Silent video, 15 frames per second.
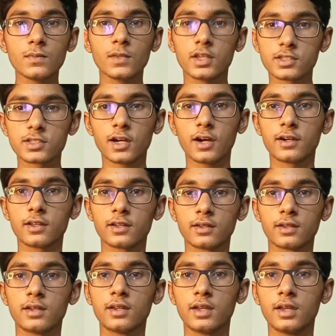Start.
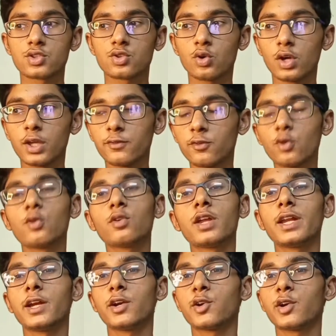If you own
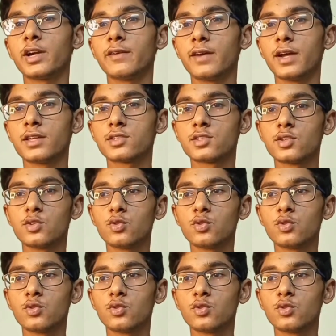an Android device,